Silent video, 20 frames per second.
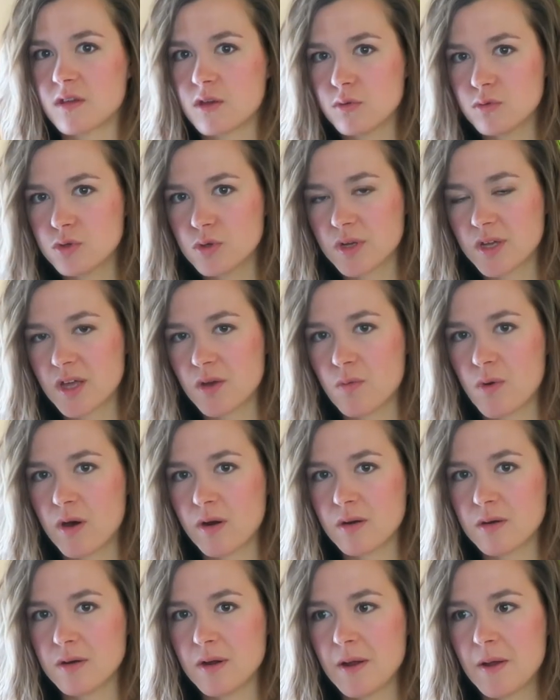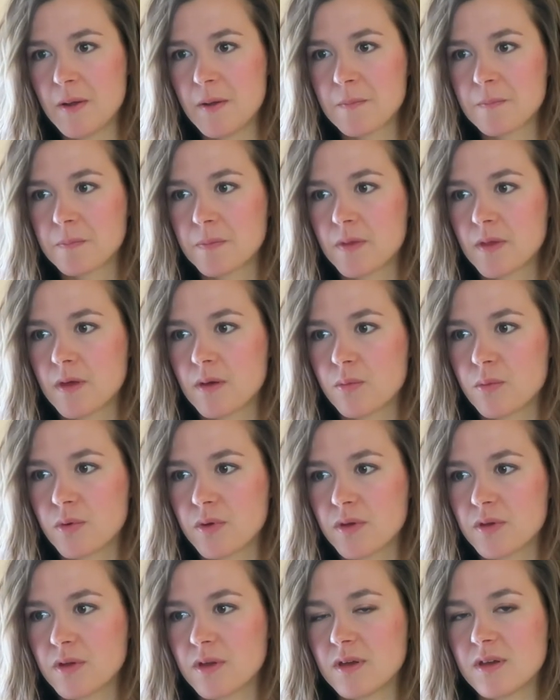see you drinking water,
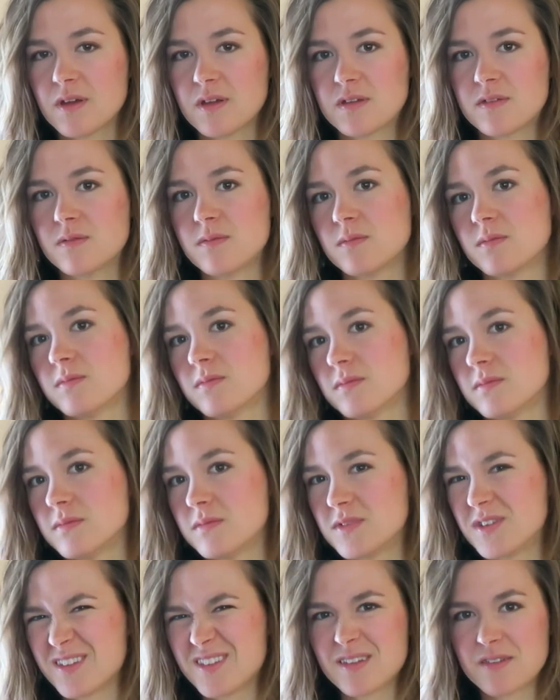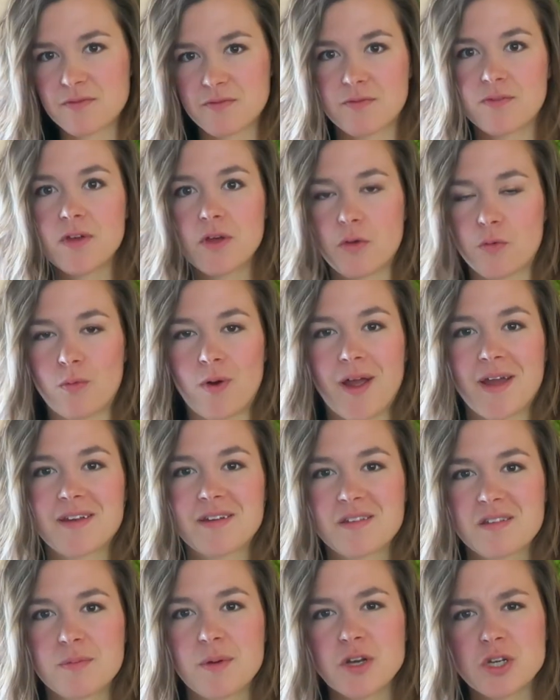well, it doesn't feel right,
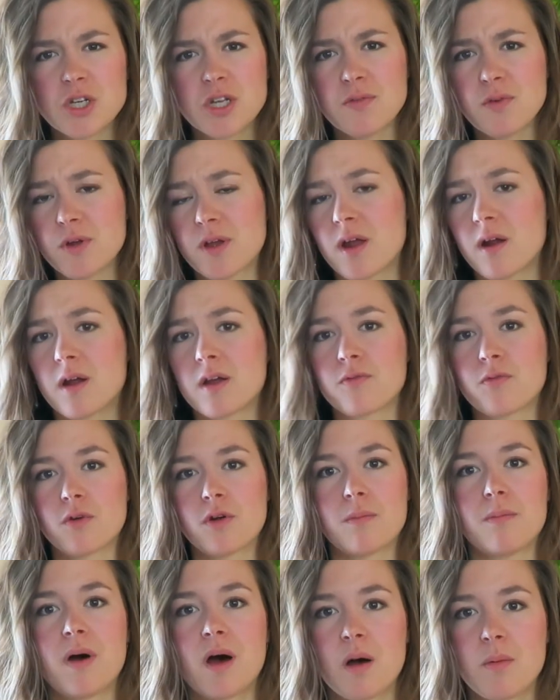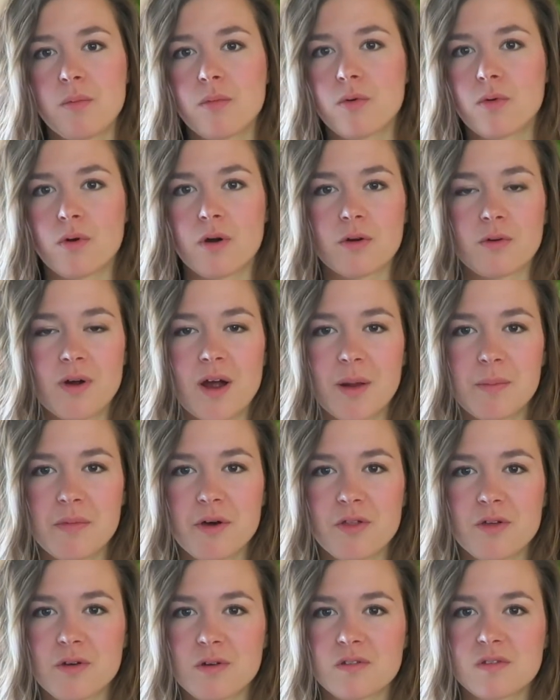especially if you're caring for a mom or a
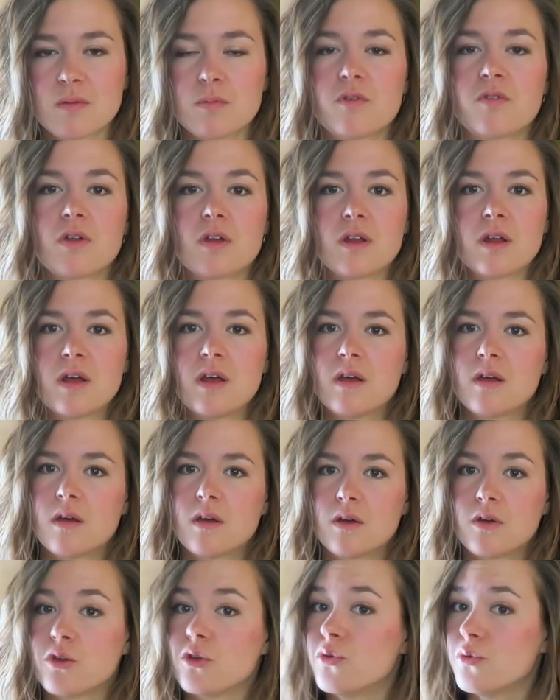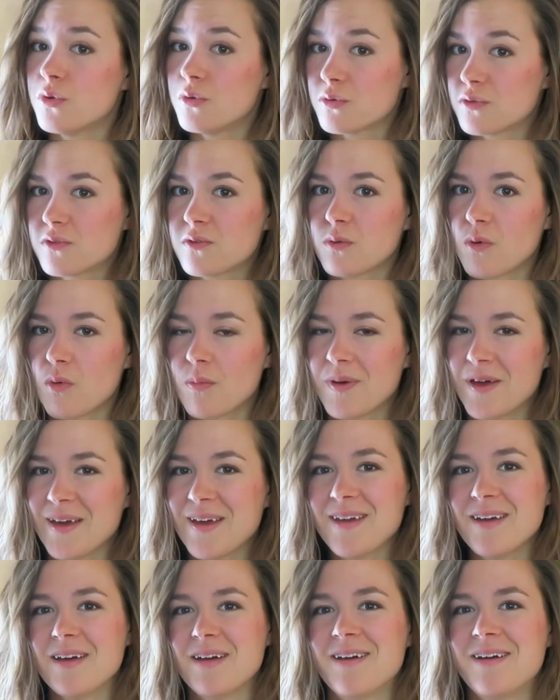grandmother, someone that you used to
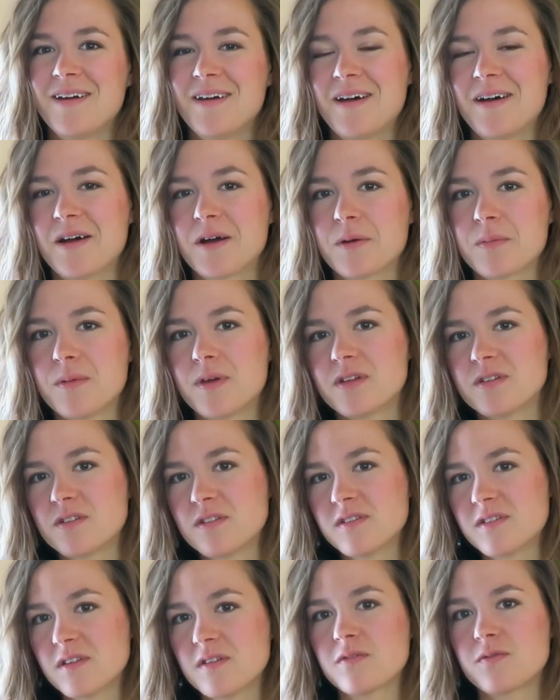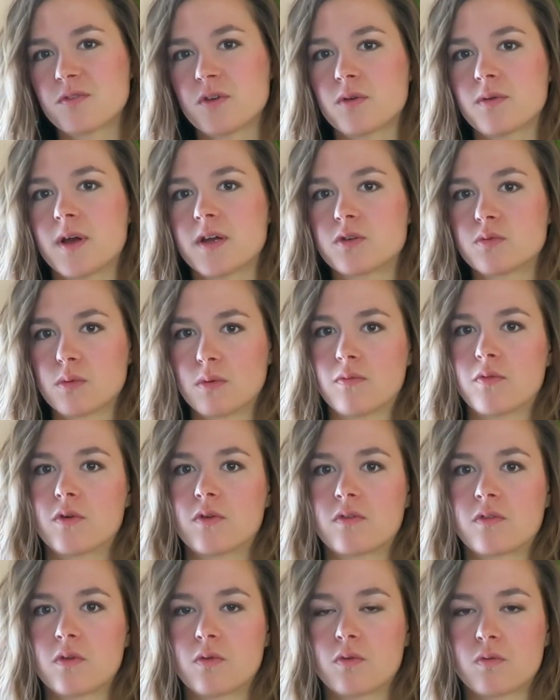obey. It just doesn't feel right to
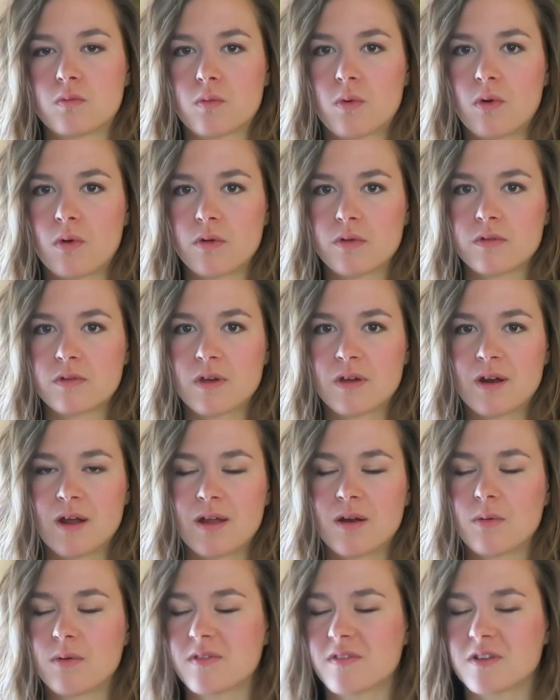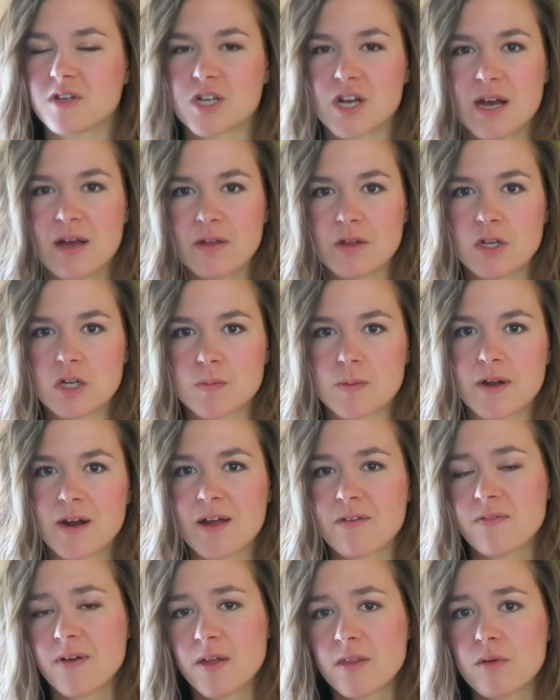reverse those roles, and I know it's a challenge, but
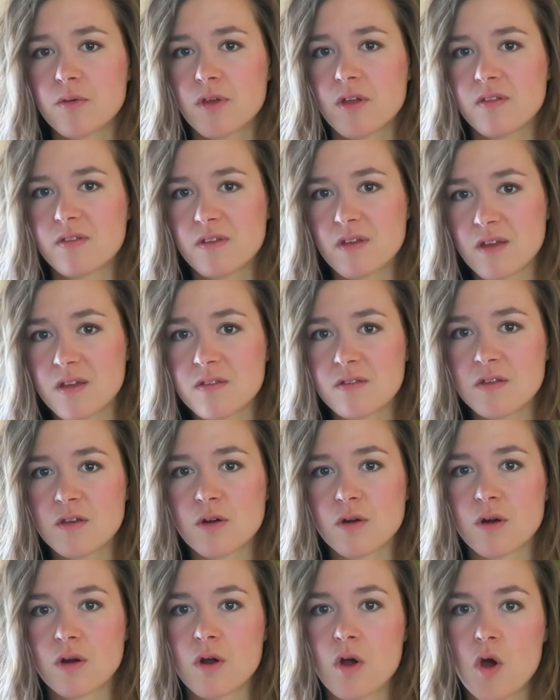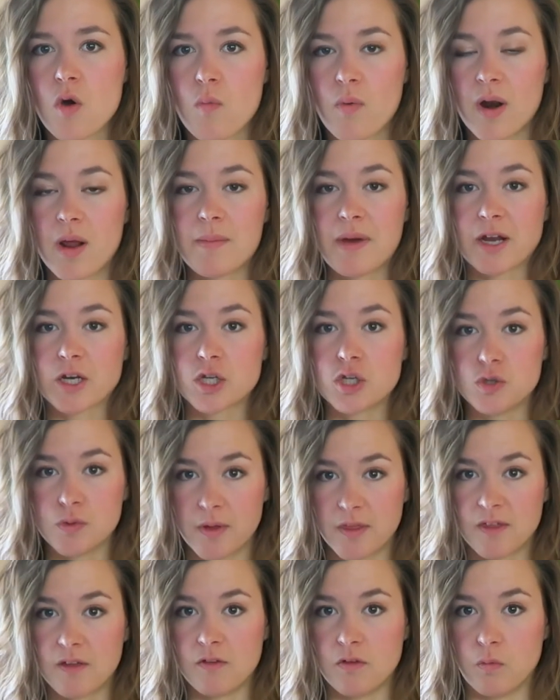I found that it's easier when I'm actually
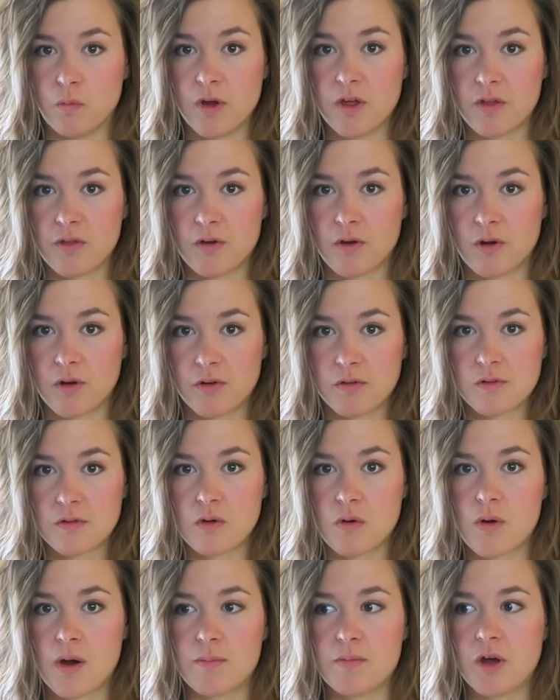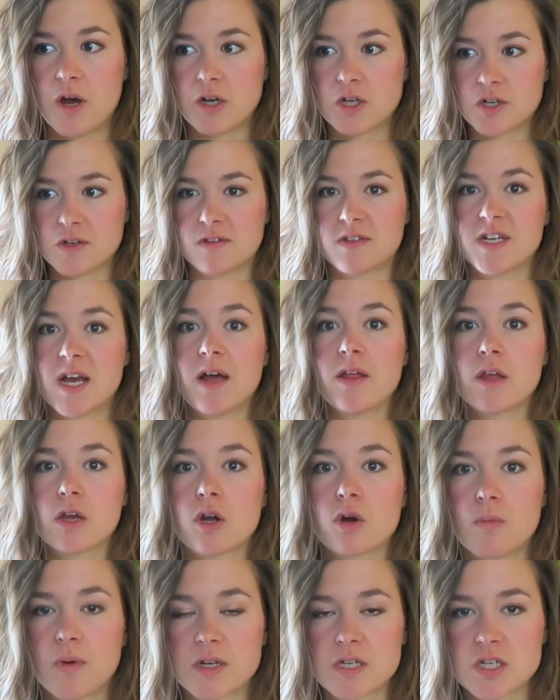doing things with her. So I'm not just
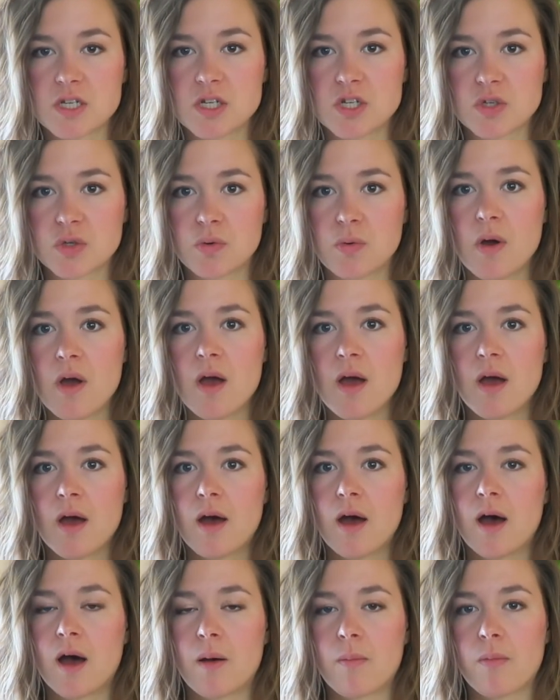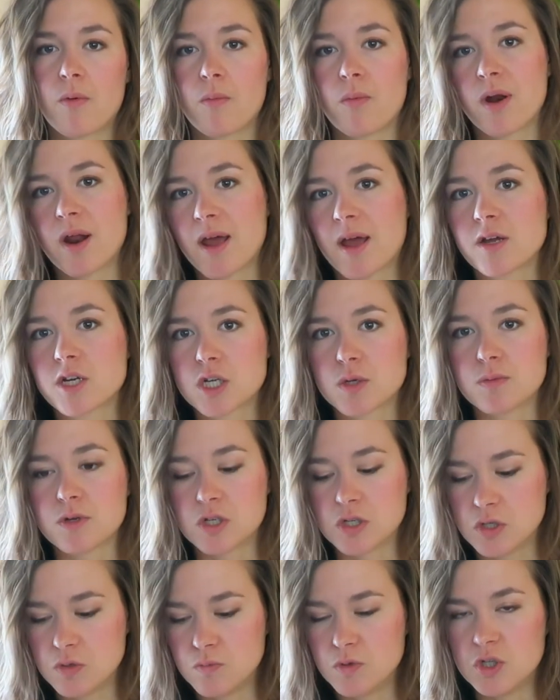telling her what to do, but when I
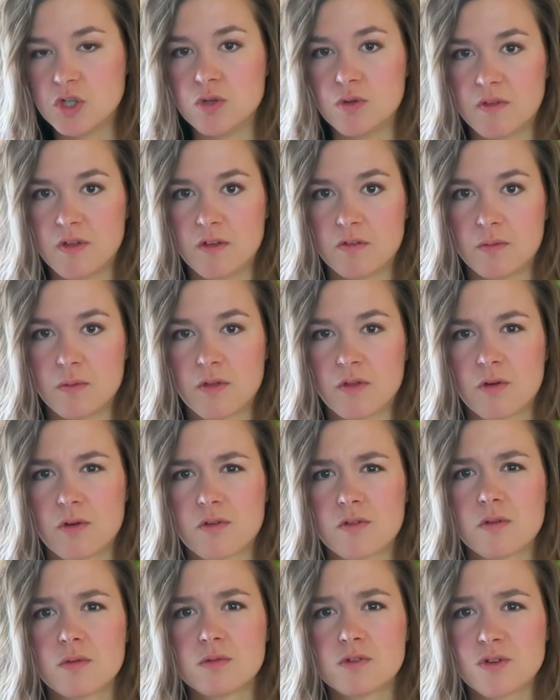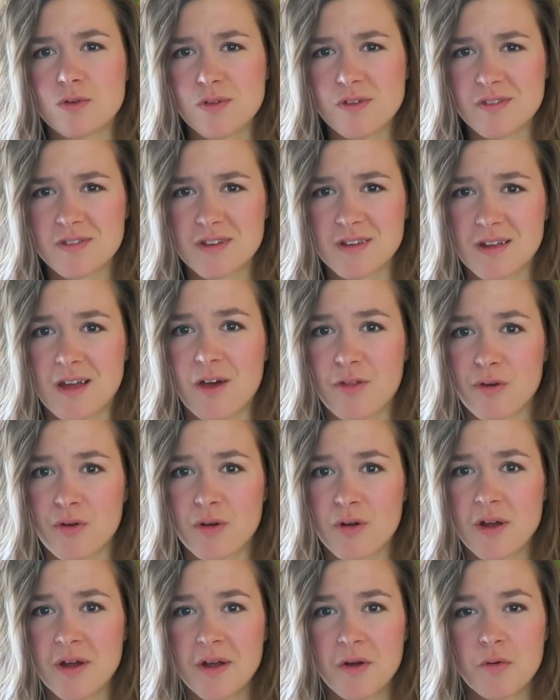actually would do things with her. So do this together.